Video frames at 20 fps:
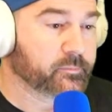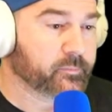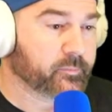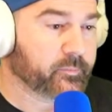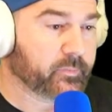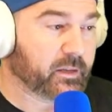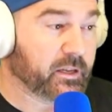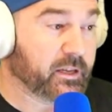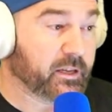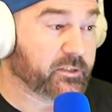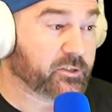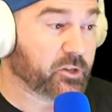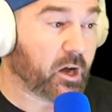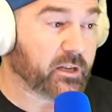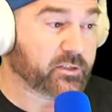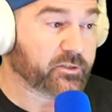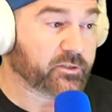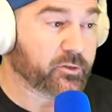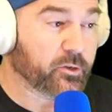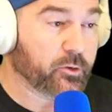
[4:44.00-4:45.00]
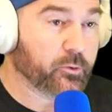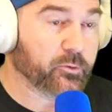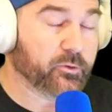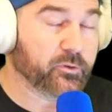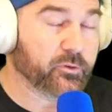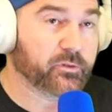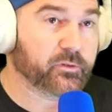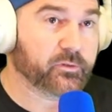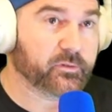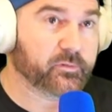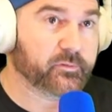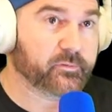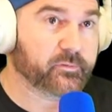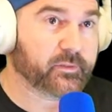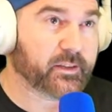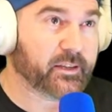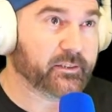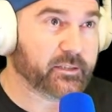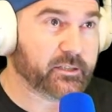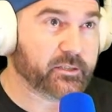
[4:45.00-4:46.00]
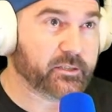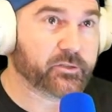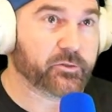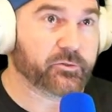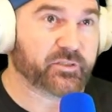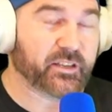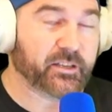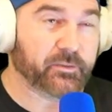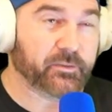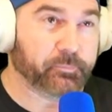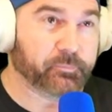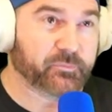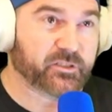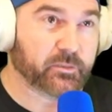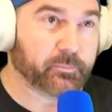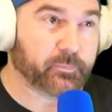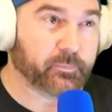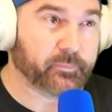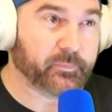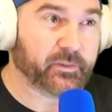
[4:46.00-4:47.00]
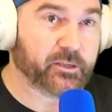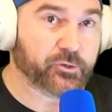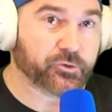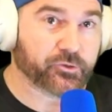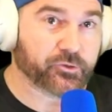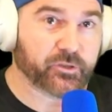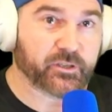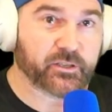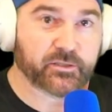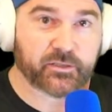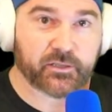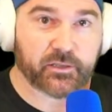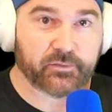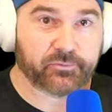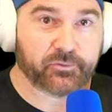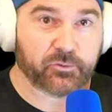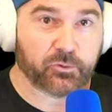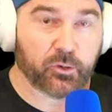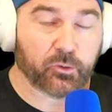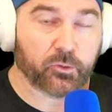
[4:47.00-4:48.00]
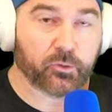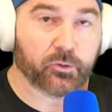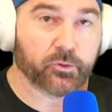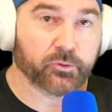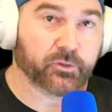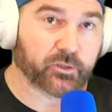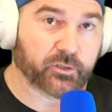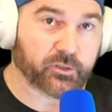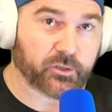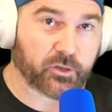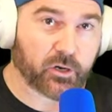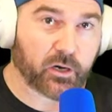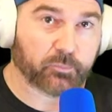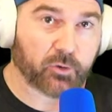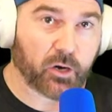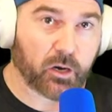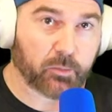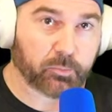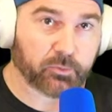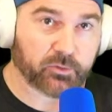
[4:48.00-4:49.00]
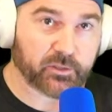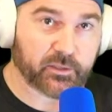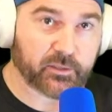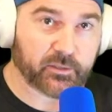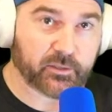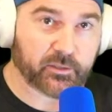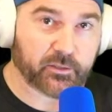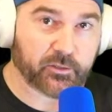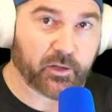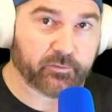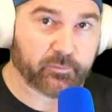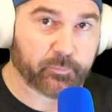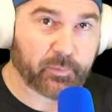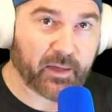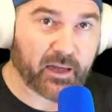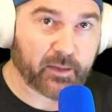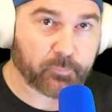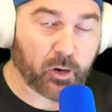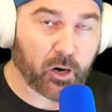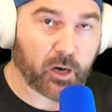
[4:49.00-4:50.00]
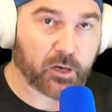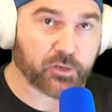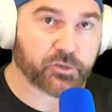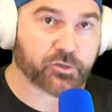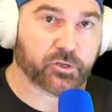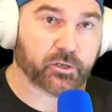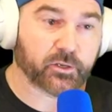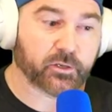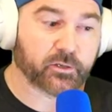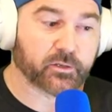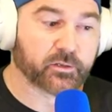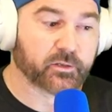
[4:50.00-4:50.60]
It's also can lead to some injuries if you don't hold the guitar properly and you have bad posture.